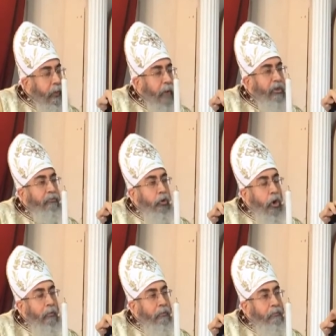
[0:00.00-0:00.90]
coming
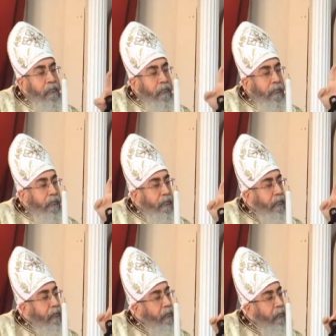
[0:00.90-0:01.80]
from
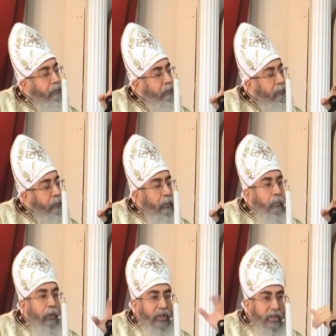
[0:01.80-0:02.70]

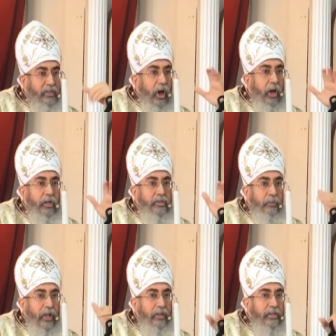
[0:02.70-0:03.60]
my desires,
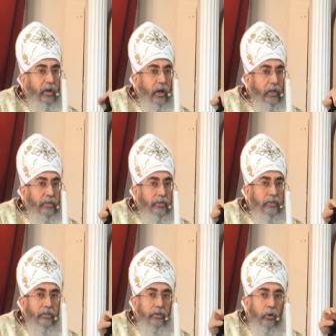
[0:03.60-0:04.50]
bad
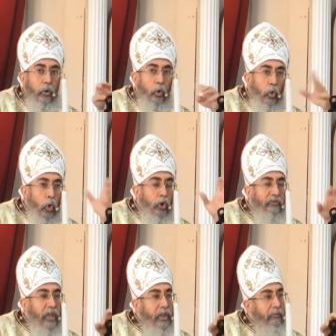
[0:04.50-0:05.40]
desires, or war
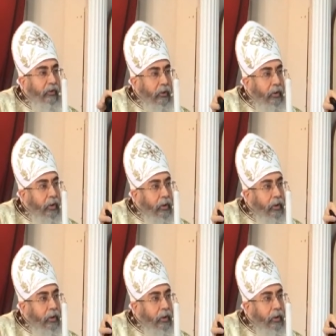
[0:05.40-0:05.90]
of the devil,